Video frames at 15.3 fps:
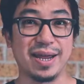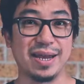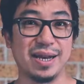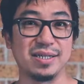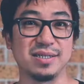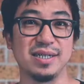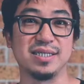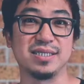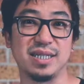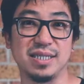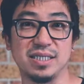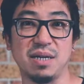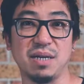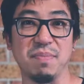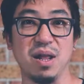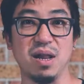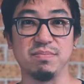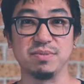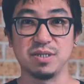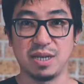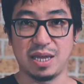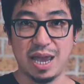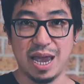can actually send some help
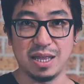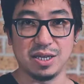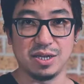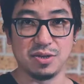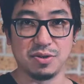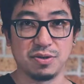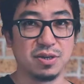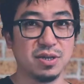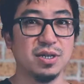to get you.